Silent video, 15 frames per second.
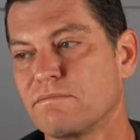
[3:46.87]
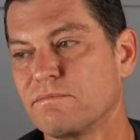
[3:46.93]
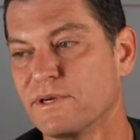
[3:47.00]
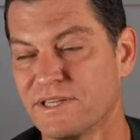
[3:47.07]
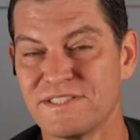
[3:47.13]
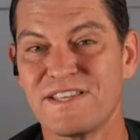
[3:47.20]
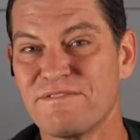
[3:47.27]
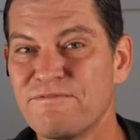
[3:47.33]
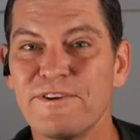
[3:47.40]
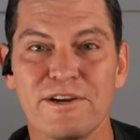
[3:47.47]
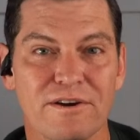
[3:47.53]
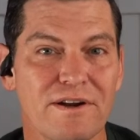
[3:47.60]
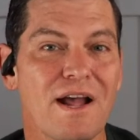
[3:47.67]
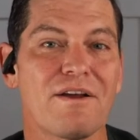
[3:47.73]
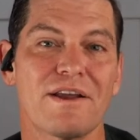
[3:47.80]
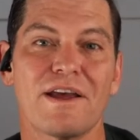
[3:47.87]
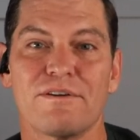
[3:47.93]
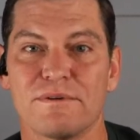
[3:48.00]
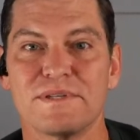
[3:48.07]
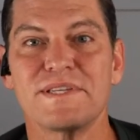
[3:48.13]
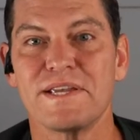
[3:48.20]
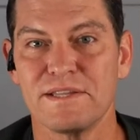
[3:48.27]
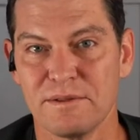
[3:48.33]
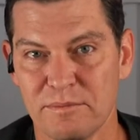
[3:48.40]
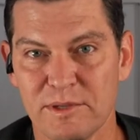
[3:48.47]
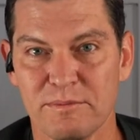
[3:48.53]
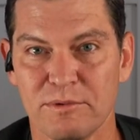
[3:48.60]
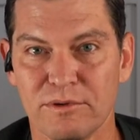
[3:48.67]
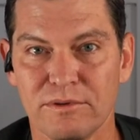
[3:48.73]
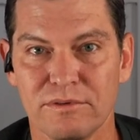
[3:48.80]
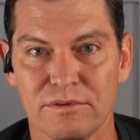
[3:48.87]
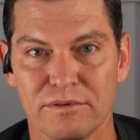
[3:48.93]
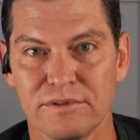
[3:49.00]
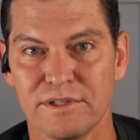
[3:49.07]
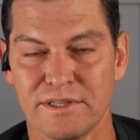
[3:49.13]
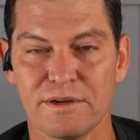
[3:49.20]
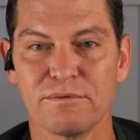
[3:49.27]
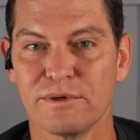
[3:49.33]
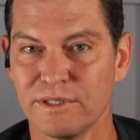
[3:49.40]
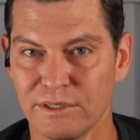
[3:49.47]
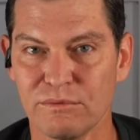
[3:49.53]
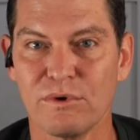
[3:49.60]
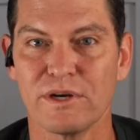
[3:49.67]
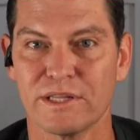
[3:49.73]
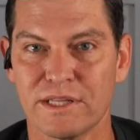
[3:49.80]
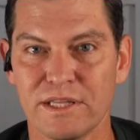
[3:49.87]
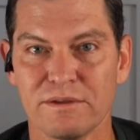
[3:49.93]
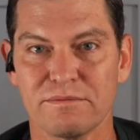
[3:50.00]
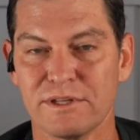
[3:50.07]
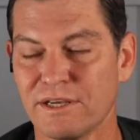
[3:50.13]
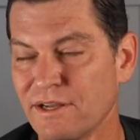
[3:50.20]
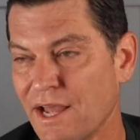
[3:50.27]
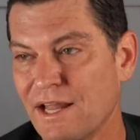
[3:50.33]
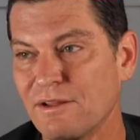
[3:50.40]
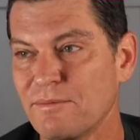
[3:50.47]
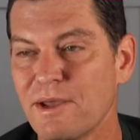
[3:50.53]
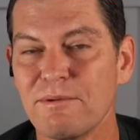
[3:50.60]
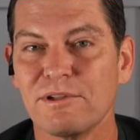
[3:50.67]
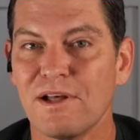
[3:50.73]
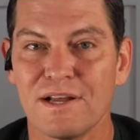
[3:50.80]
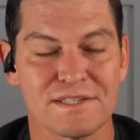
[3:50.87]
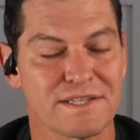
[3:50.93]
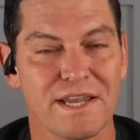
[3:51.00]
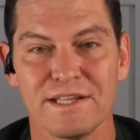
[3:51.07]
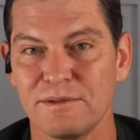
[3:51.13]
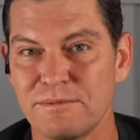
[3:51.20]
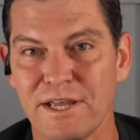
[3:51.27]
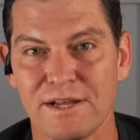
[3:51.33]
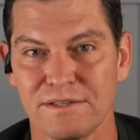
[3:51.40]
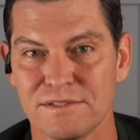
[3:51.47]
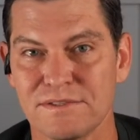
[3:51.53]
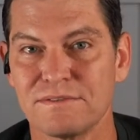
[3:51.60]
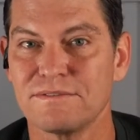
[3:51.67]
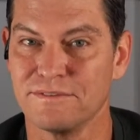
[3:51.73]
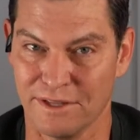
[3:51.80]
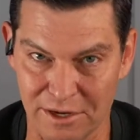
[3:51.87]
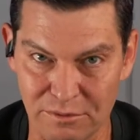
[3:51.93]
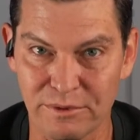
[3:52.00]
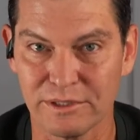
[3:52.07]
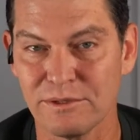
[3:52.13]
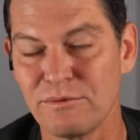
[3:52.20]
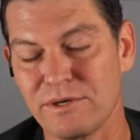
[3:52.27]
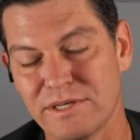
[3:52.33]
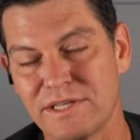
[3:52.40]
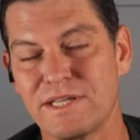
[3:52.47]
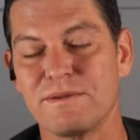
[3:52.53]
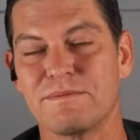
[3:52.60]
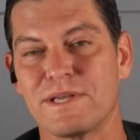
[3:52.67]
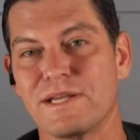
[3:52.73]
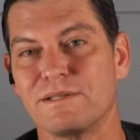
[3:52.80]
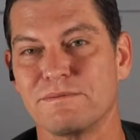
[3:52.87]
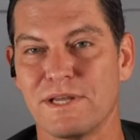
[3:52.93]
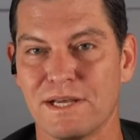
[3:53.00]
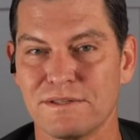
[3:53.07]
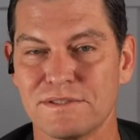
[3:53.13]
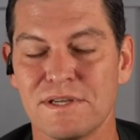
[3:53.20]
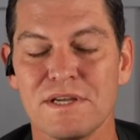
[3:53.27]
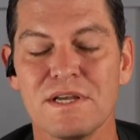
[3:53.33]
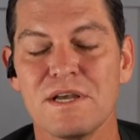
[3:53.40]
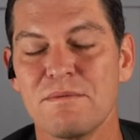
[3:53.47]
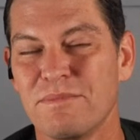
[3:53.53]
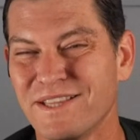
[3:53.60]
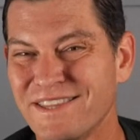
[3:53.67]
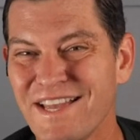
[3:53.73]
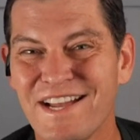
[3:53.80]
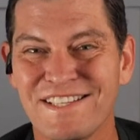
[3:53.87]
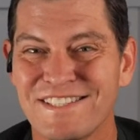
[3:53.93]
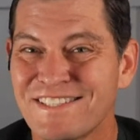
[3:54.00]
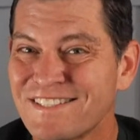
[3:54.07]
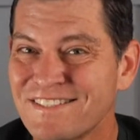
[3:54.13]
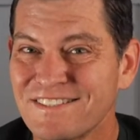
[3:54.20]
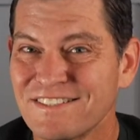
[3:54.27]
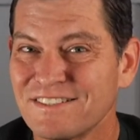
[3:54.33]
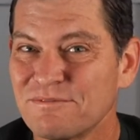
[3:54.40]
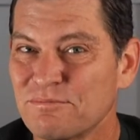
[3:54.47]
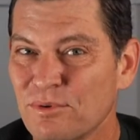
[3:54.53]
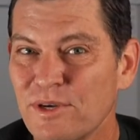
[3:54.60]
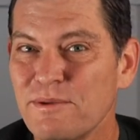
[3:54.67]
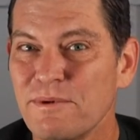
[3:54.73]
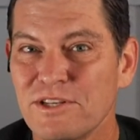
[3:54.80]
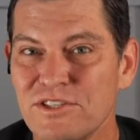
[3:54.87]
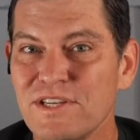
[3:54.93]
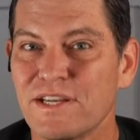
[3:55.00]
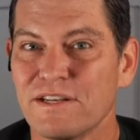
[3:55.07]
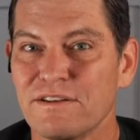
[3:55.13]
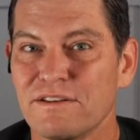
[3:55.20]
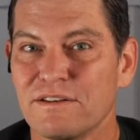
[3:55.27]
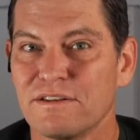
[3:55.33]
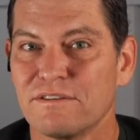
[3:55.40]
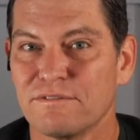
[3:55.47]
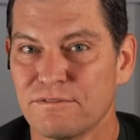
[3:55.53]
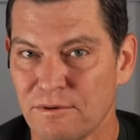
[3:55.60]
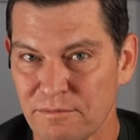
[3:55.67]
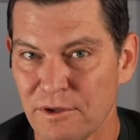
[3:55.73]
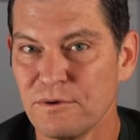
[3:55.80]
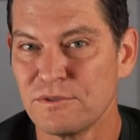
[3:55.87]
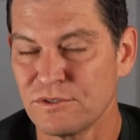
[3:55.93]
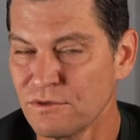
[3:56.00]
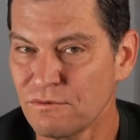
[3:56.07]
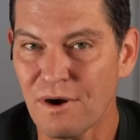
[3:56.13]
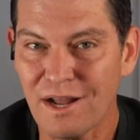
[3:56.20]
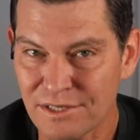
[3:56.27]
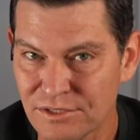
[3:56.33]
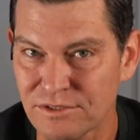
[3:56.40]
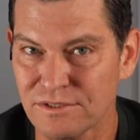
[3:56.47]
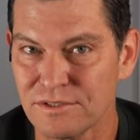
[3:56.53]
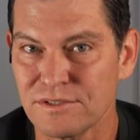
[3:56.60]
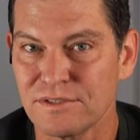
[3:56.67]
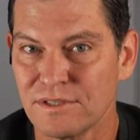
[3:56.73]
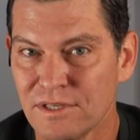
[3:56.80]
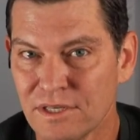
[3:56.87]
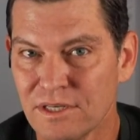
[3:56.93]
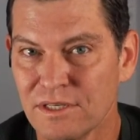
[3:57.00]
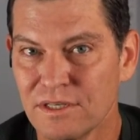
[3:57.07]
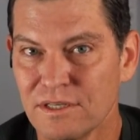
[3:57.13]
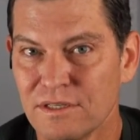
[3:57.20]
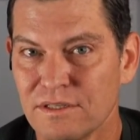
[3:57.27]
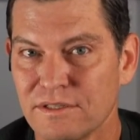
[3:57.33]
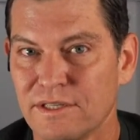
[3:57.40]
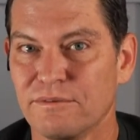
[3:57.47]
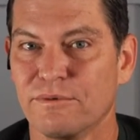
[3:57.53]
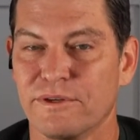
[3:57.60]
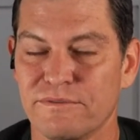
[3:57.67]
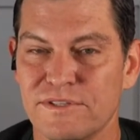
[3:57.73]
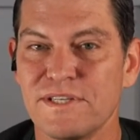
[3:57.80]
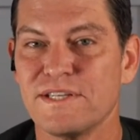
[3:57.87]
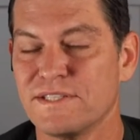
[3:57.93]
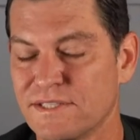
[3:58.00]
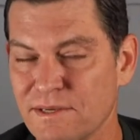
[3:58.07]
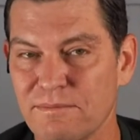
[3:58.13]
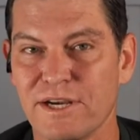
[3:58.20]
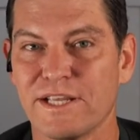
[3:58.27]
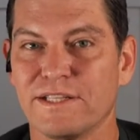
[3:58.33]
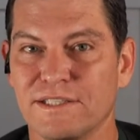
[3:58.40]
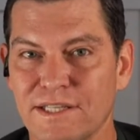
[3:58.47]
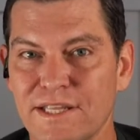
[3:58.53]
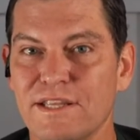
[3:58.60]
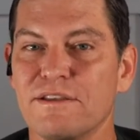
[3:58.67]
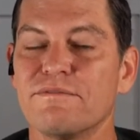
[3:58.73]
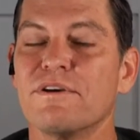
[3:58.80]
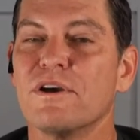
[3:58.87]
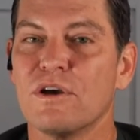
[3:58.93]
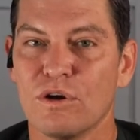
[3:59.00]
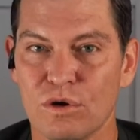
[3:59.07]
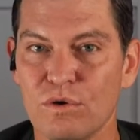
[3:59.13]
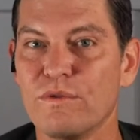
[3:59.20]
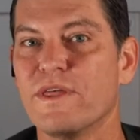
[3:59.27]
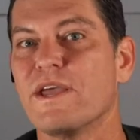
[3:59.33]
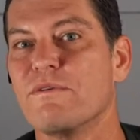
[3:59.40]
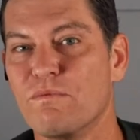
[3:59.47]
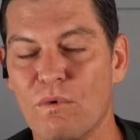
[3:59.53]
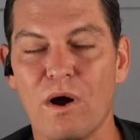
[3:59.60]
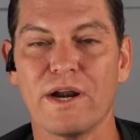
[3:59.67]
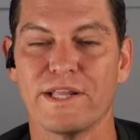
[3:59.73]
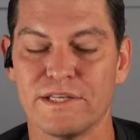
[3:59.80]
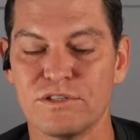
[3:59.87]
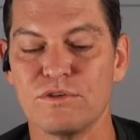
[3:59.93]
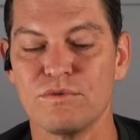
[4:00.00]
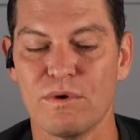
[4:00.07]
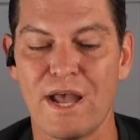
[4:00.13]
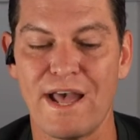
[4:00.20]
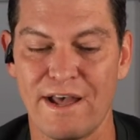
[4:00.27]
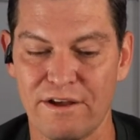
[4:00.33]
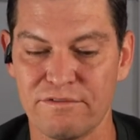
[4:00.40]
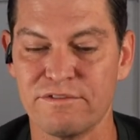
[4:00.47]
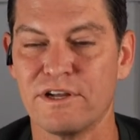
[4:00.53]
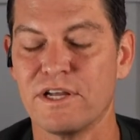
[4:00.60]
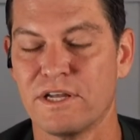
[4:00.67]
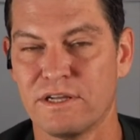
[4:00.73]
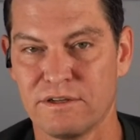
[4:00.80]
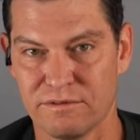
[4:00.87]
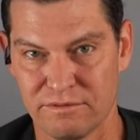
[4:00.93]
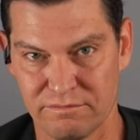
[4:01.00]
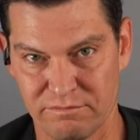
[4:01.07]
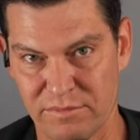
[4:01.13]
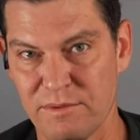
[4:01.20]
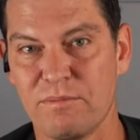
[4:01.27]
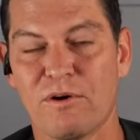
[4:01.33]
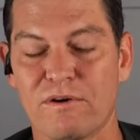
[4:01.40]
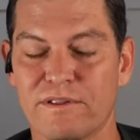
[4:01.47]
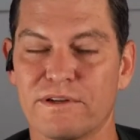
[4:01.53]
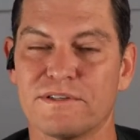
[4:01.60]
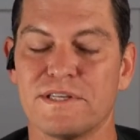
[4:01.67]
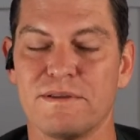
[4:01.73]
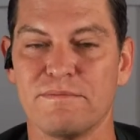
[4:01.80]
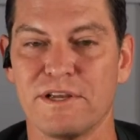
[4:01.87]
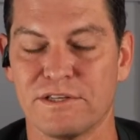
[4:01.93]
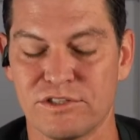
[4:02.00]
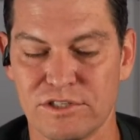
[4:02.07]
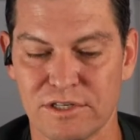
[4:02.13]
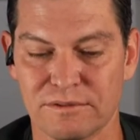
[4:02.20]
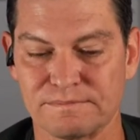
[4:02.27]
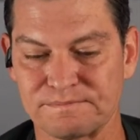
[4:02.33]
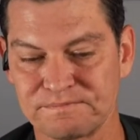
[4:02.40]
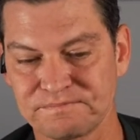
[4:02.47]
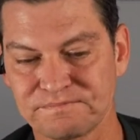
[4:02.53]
Because they figured out how to retain the people that they really want to keep. Now, Alabama lost Caleb Downs. They really wanted to keep Caleb Downs. But that's pretty much it from those two rosters that we've seen somebody leave who they wanted to have be part of their team next year.